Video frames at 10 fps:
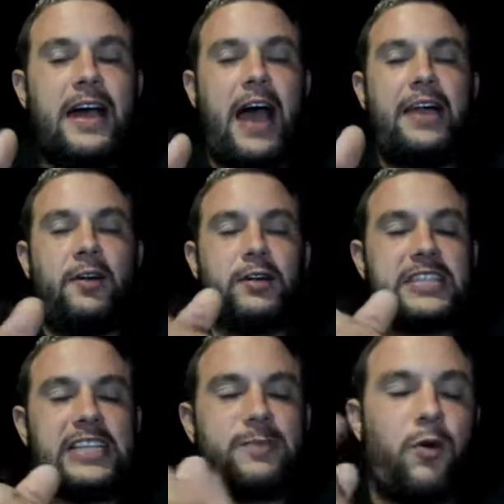I noticed
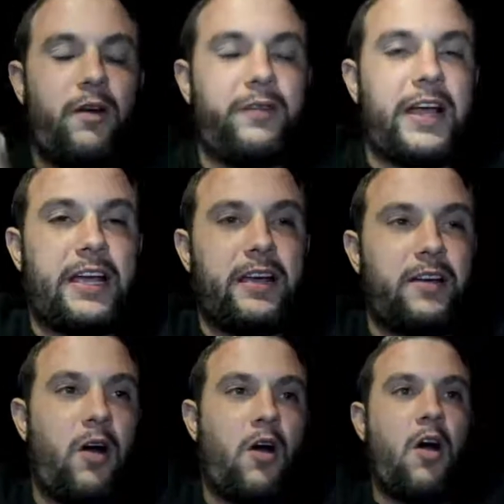that's more of like an
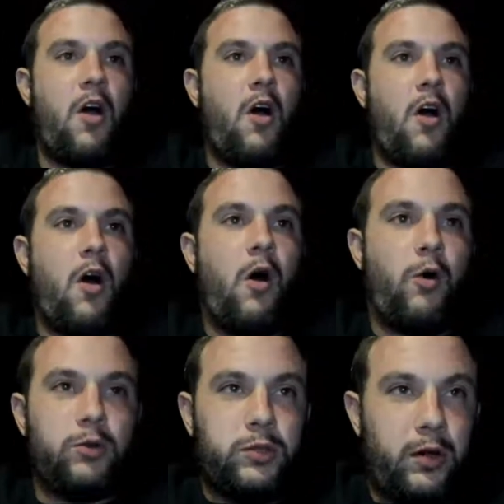
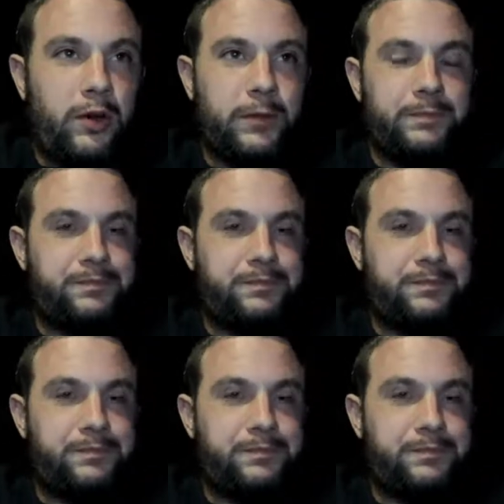older